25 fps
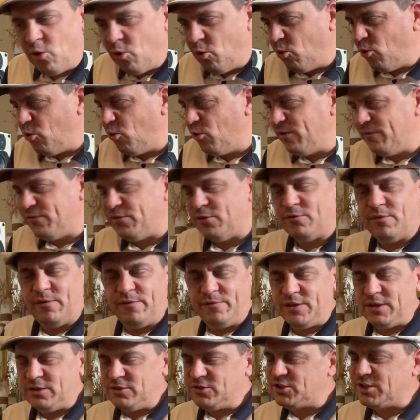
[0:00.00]
all of the
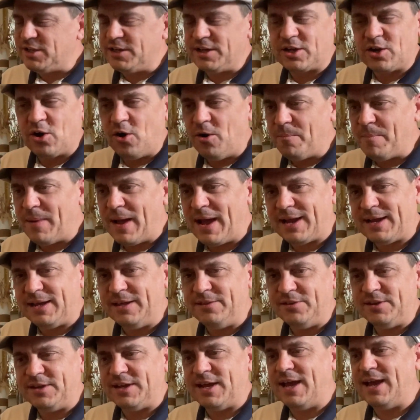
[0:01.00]
reviews that it got back in
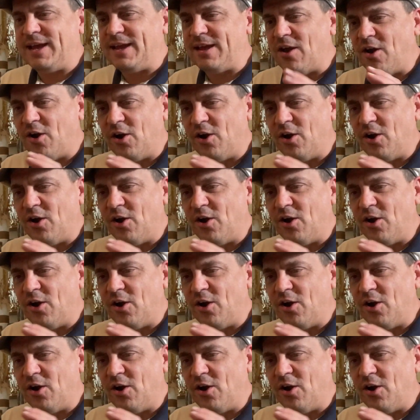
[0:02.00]
the day.